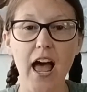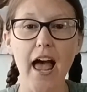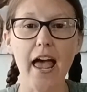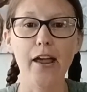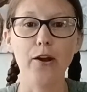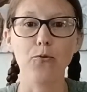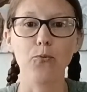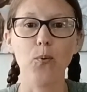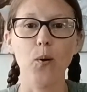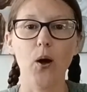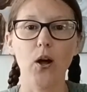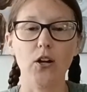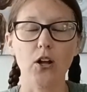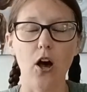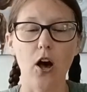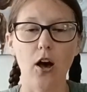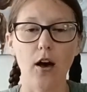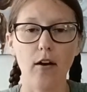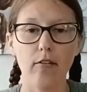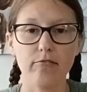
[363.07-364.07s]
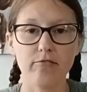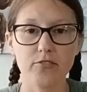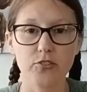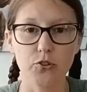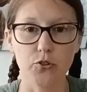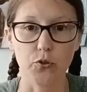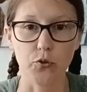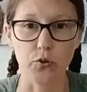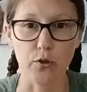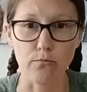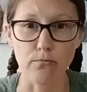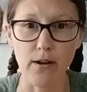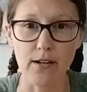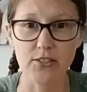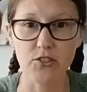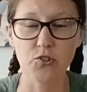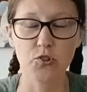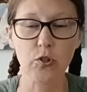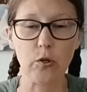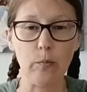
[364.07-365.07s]
I run off to the
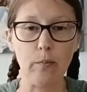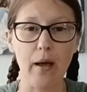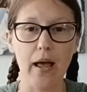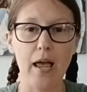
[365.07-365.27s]
restroom,